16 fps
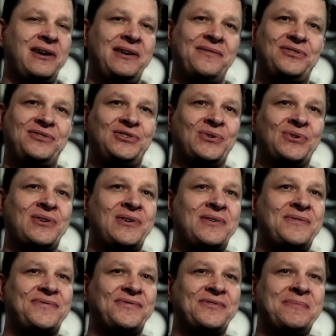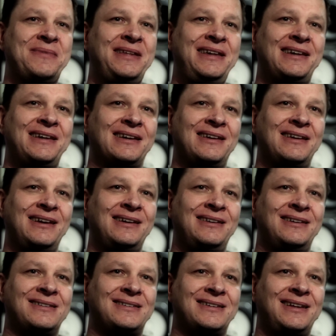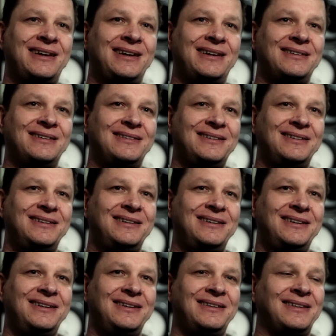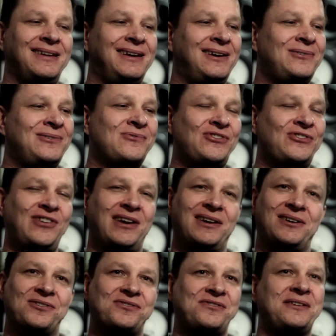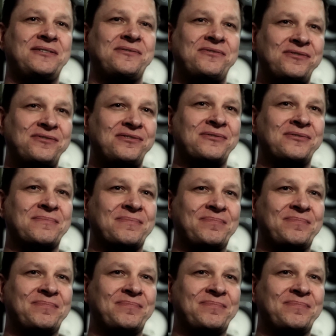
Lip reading: of took off from there, getting into that whole Shaka sound system